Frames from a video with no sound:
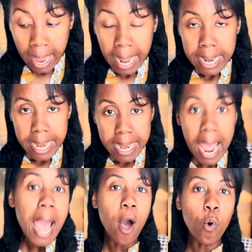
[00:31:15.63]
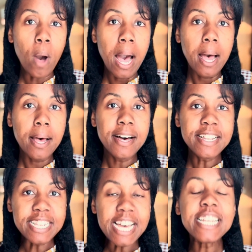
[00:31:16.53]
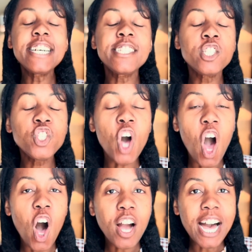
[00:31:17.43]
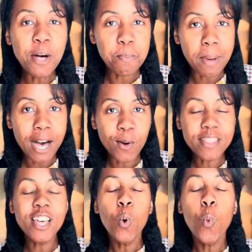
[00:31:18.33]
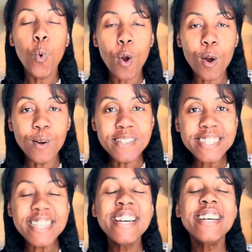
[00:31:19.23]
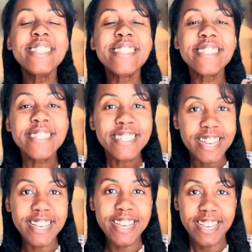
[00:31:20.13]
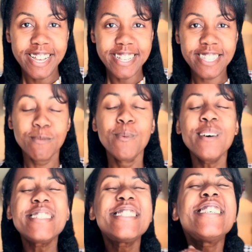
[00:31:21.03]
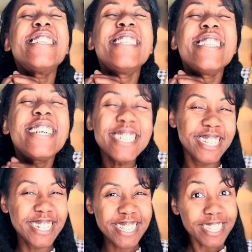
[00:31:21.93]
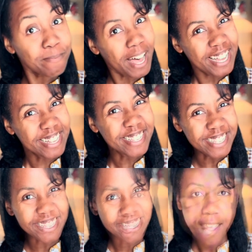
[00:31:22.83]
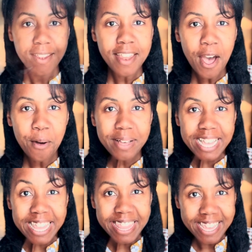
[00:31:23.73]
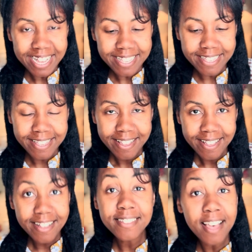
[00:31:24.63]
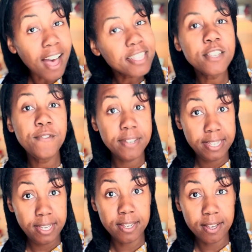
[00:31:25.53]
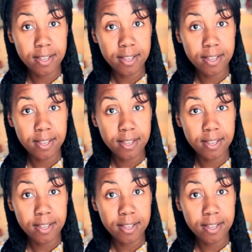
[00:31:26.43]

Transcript: Now, let us talk about the world's stinkiest, most delicious spice. Now, this is asafoetida.